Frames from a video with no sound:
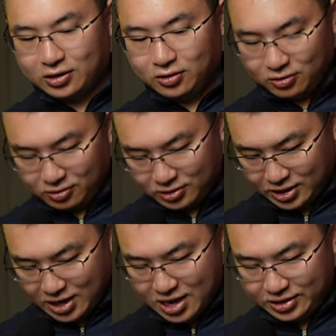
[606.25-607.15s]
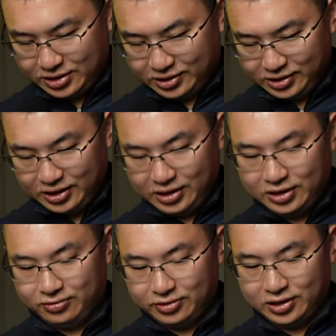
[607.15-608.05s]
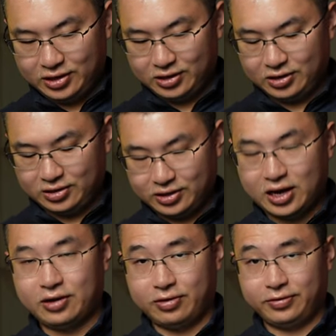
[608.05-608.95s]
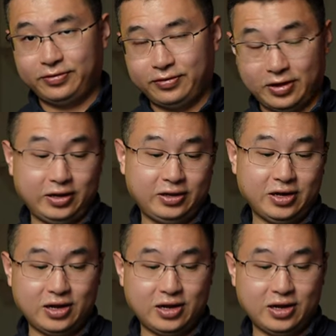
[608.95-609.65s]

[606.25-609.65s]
a look at this eerie tariff thing,